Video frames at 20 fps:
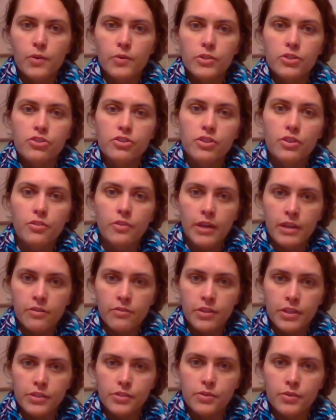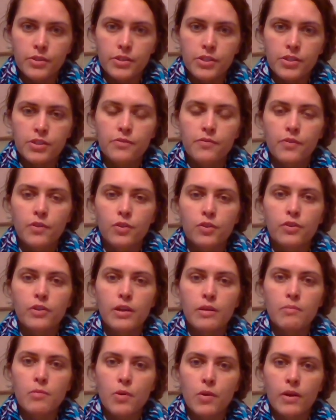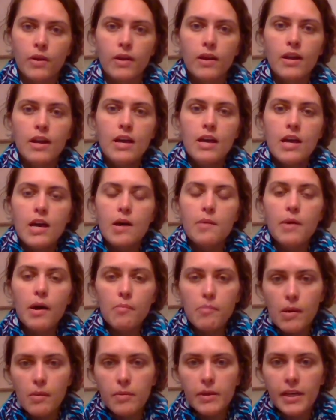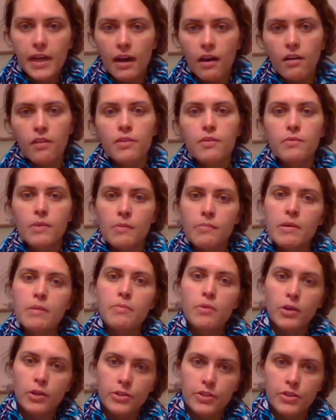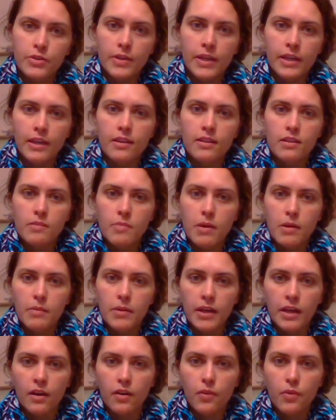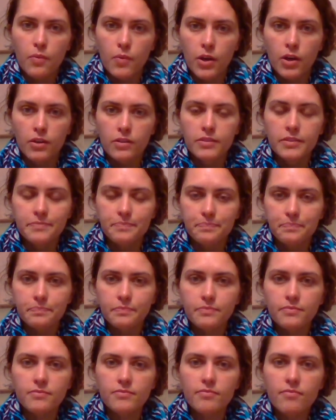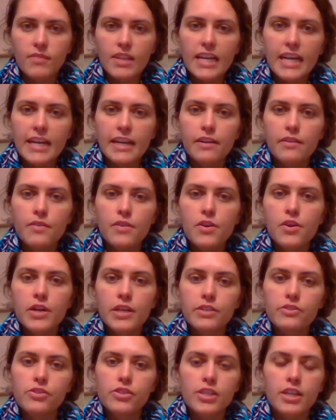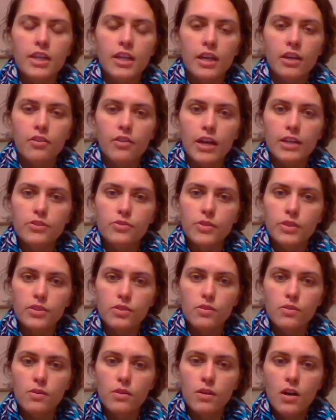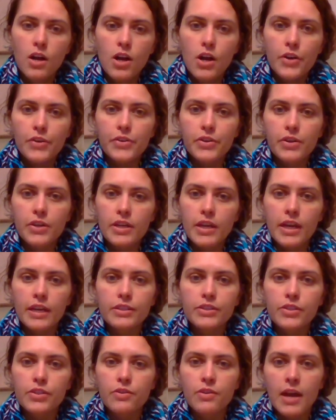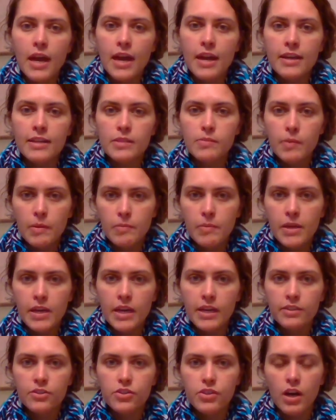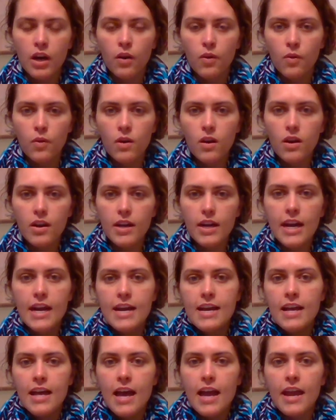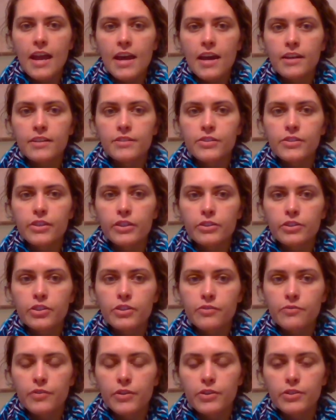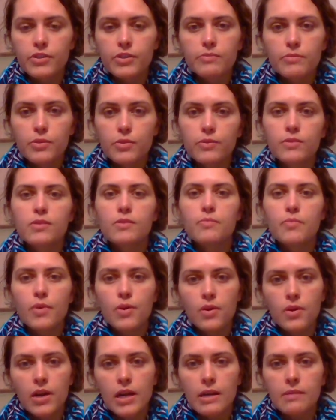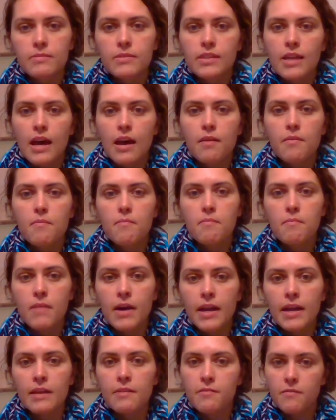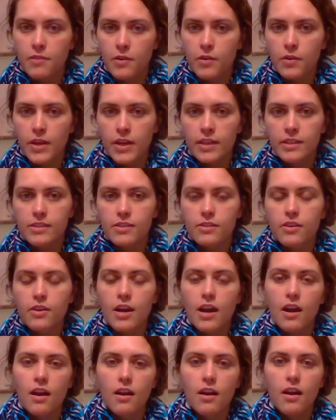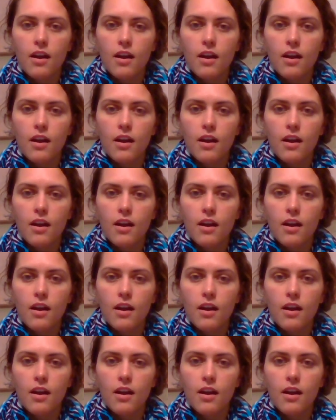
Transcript: which is a great resource for learning more about public health and what people are doing in the public health world. And if you are interested in graduate school, you can head to aspph.org and search for some schools and programs that might focus or